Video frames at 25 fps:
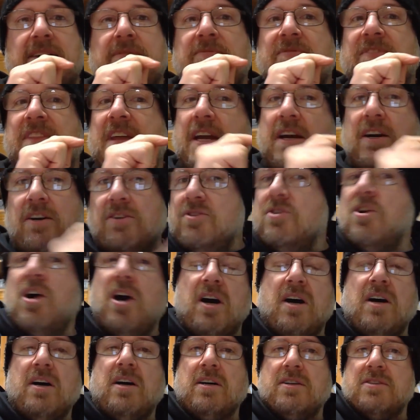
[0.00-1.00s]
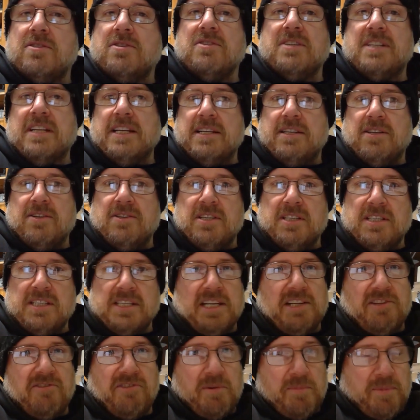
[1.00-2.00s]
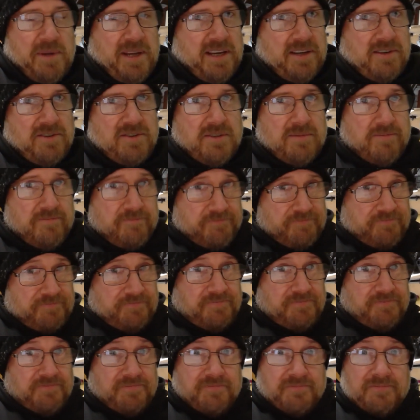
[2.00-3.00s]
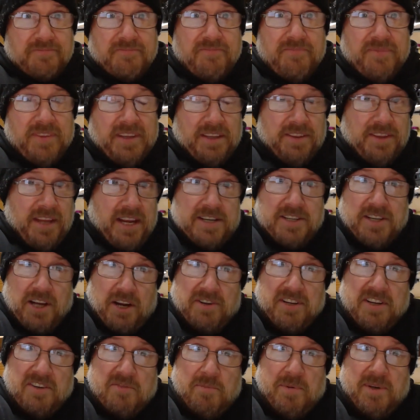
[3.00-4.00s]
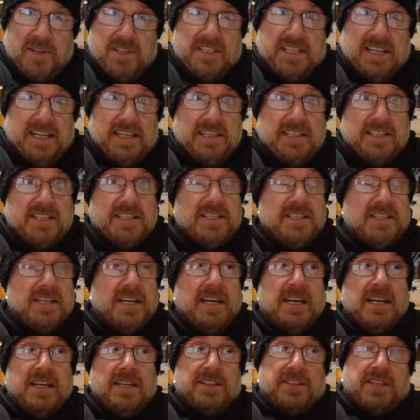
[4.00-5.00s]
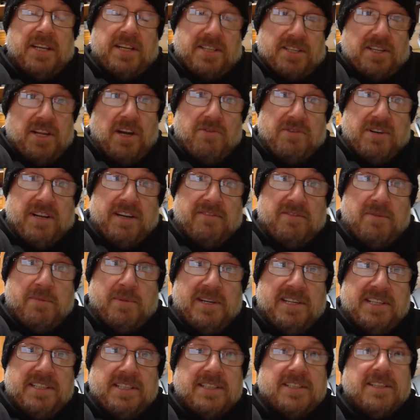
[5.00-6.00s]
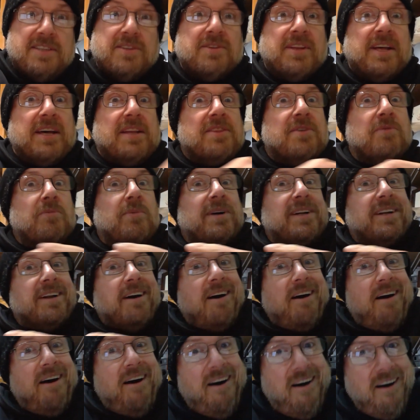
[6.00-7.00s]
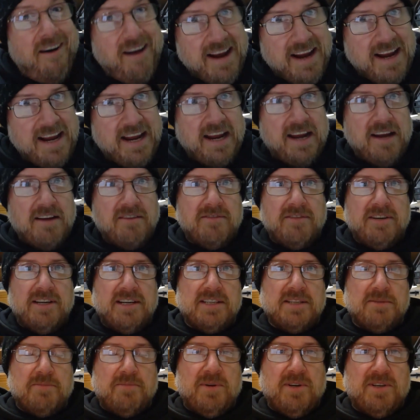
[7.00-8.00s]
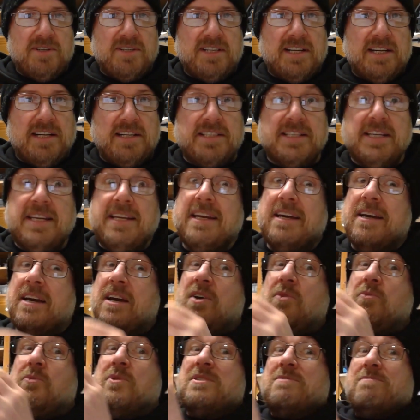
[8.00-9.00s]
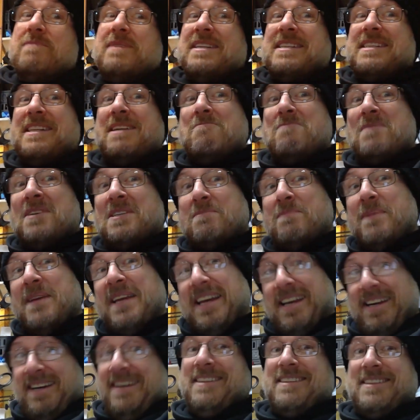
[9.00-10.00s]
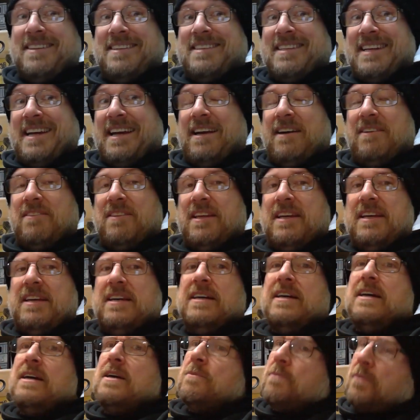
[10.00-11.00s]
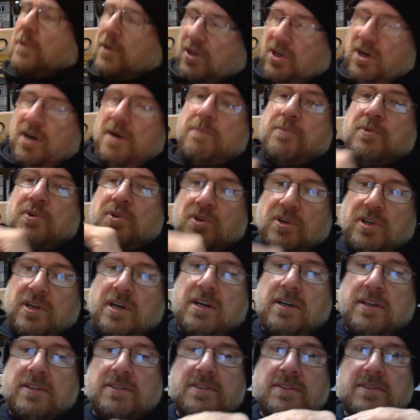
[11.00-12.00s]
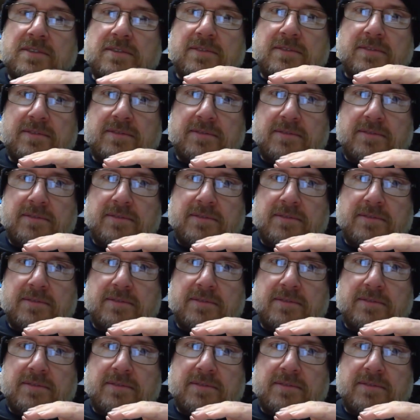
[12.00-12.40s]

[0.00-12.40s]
They are not R2-D2s and C-3POs. They don't have personalities. They don't have the ability to do that. The one I have has a personality, which means there must be others out there, but common or garden